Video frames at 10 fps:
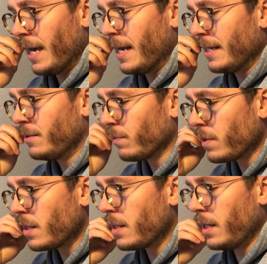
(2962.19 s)
and I
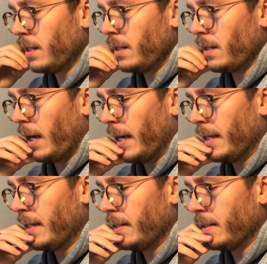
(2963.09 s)
don't think
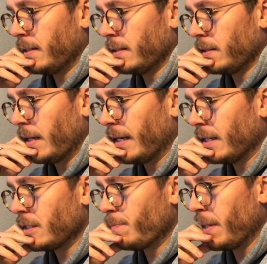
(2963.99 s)
I can uh, I
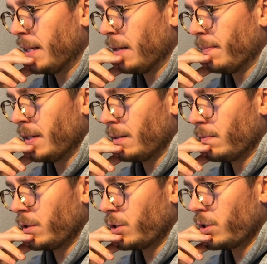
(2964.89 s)
can spend them
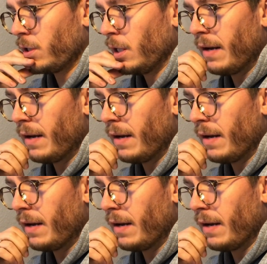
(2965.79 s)
that much.